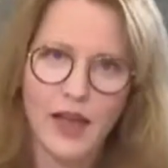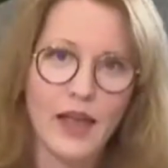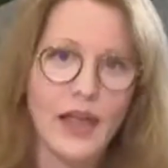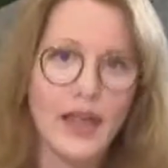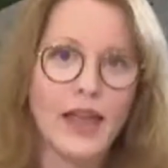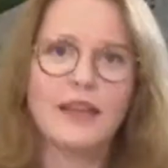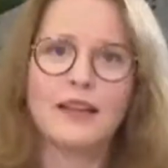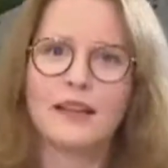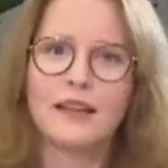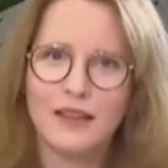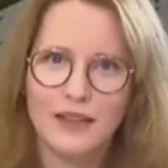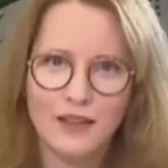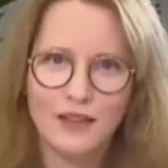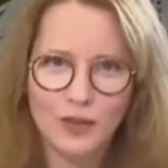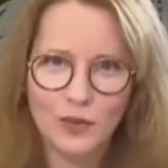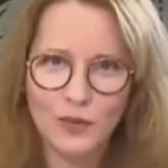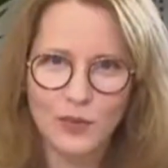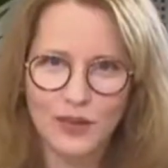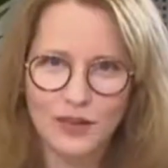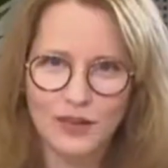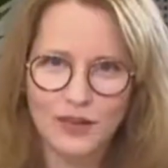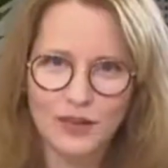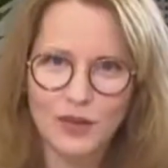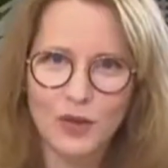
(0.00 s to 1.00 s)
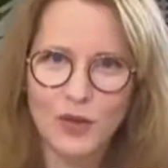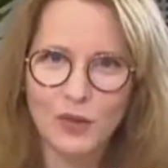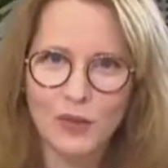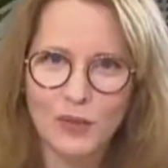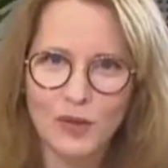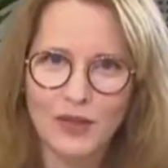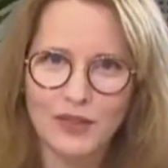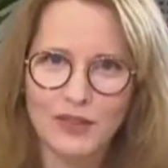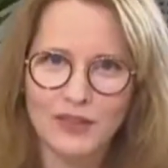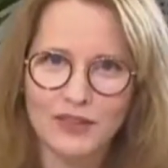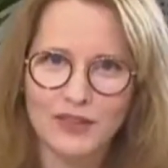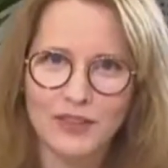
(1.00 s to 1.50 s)
Anything you want to know
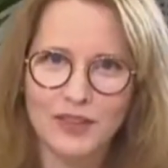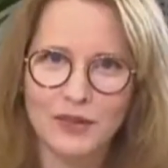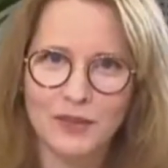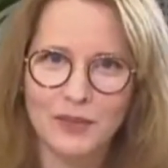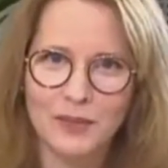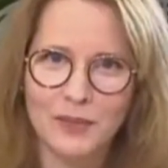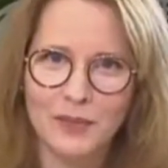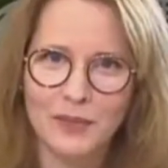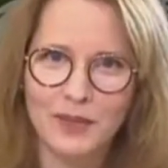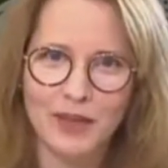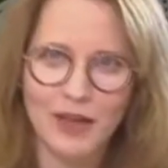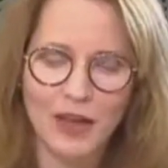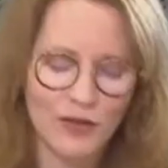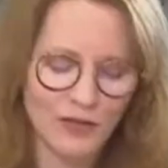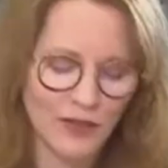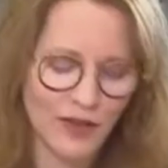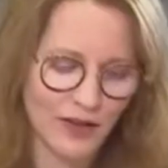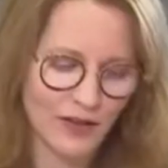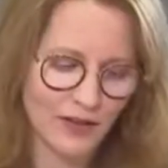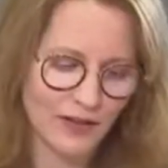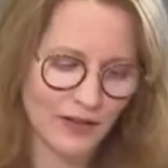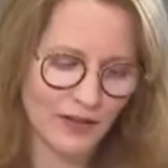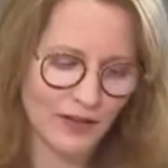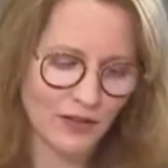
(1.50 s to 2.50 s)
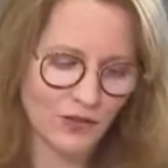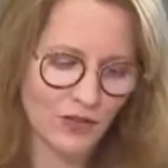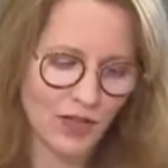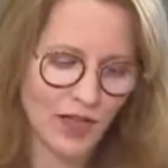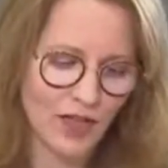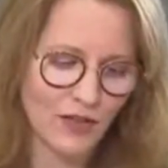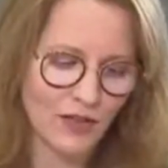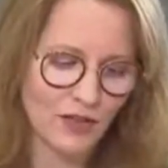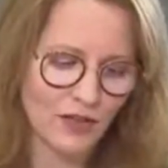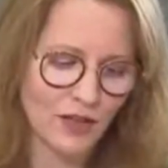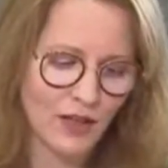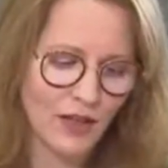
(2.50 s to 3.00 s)
about how viruses
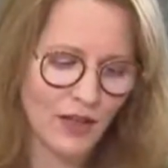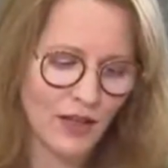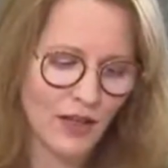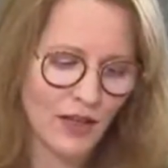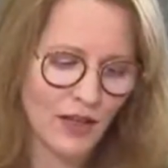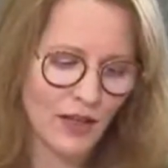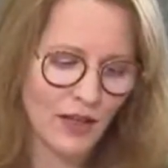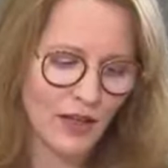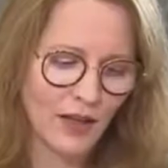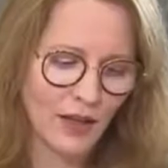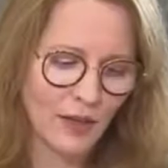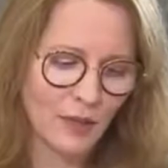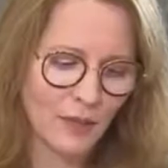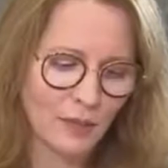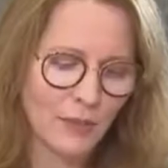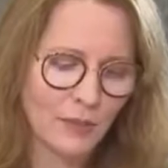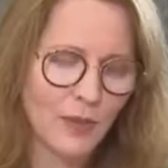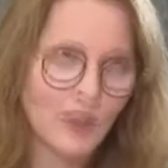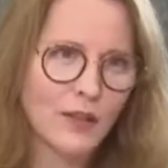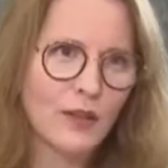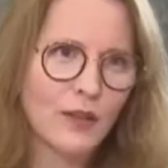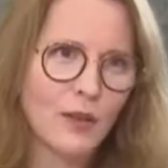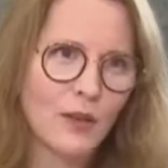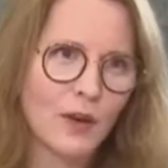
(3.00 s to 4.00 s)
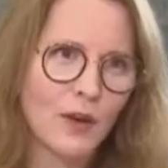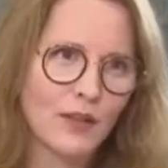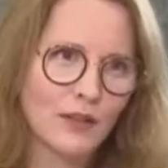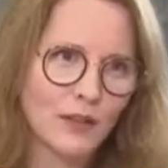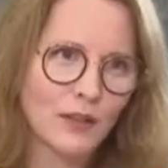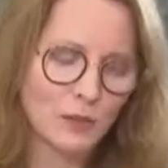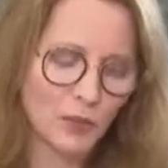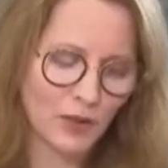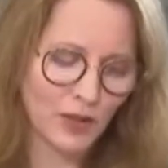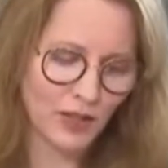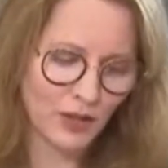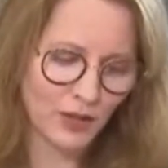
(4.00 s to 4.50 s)
change. Peter, I wanted
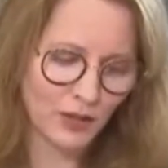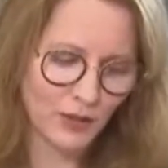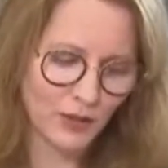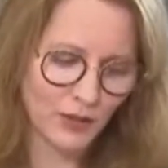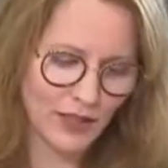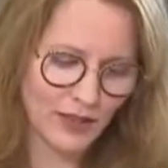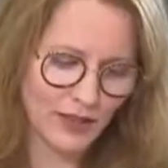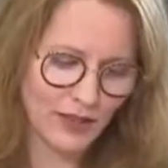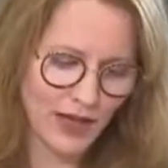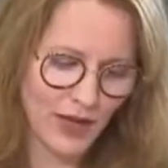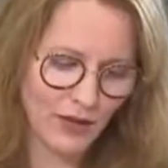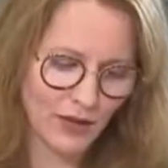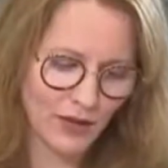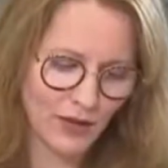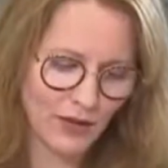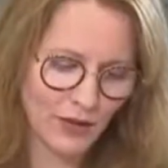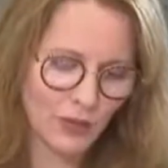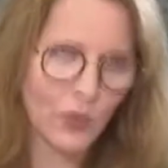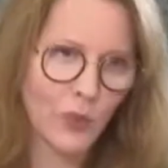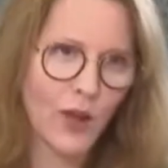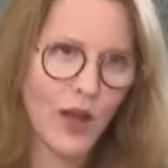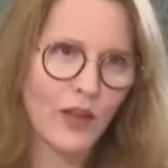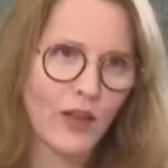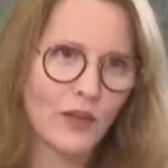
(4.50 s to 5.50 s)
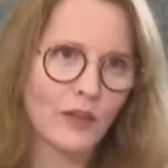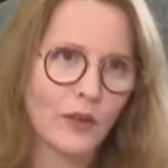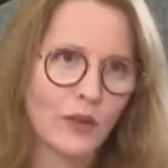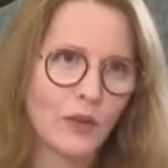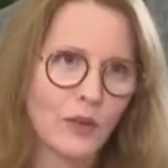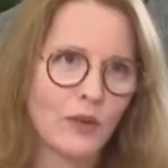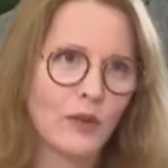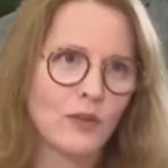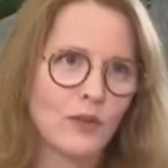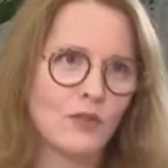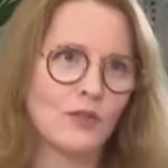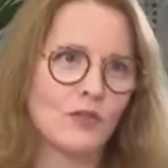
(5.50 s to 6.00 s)
to bring you in now as well. So
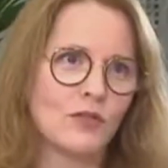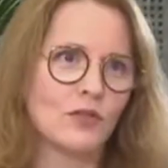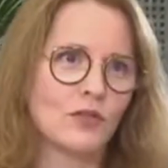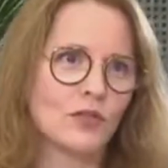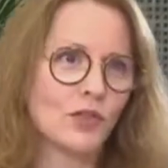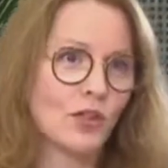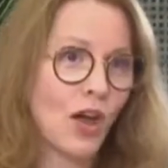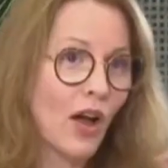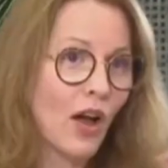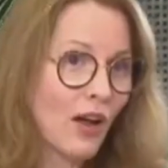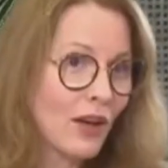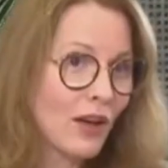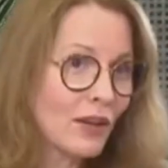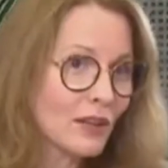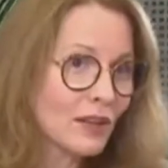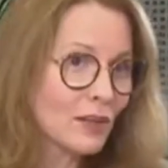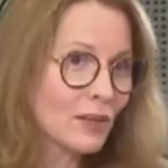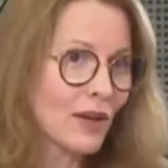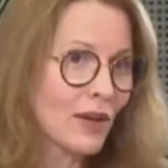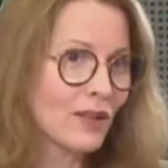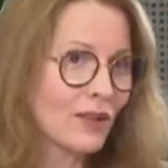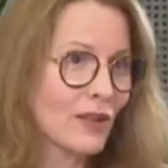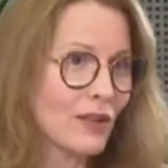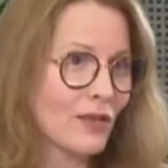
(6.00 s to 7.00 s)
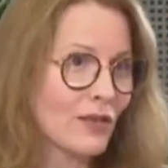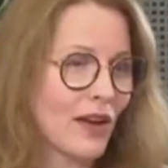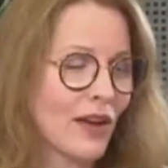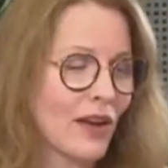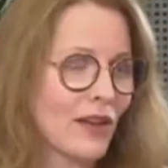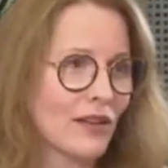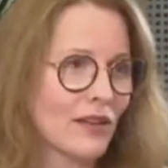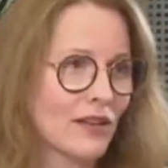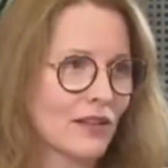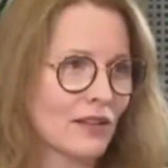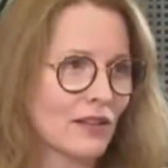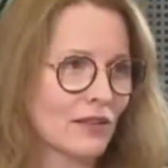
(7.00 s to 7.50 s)
we talked about the
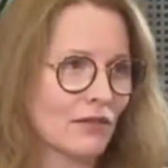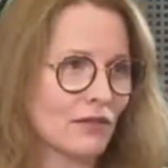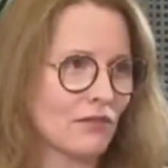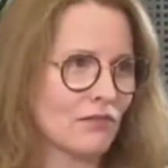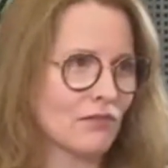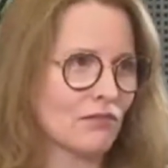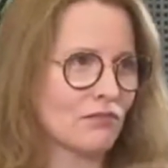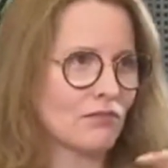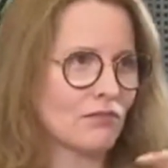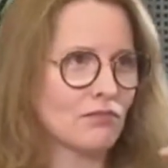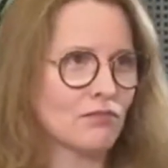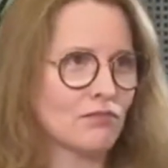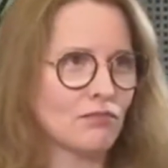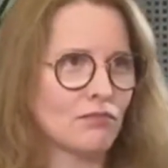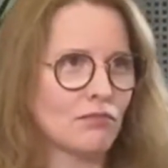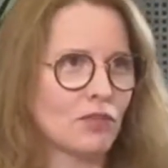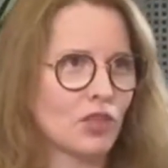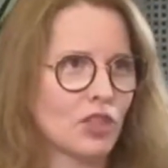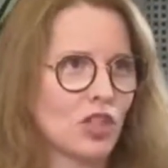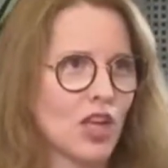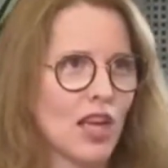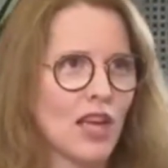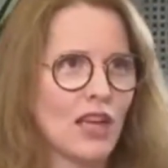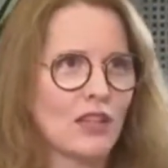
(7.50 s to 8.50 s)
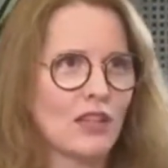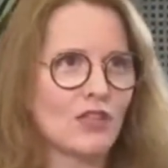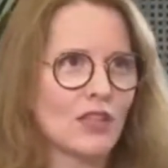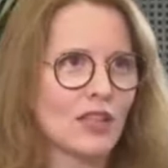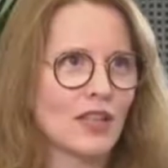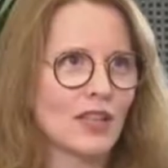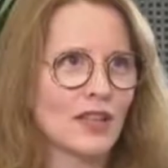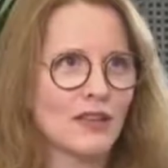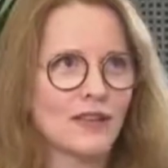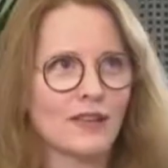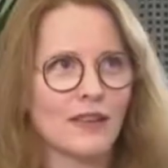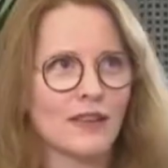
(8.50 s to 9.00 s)
virus
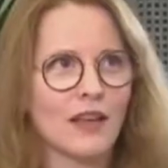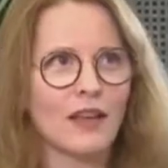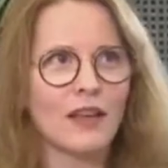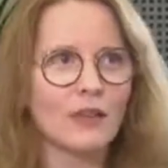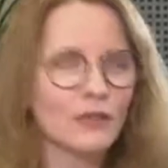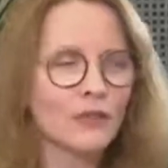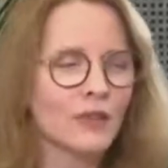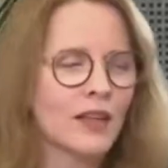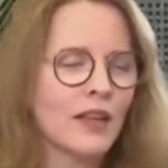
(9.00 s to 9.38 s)
changing itself.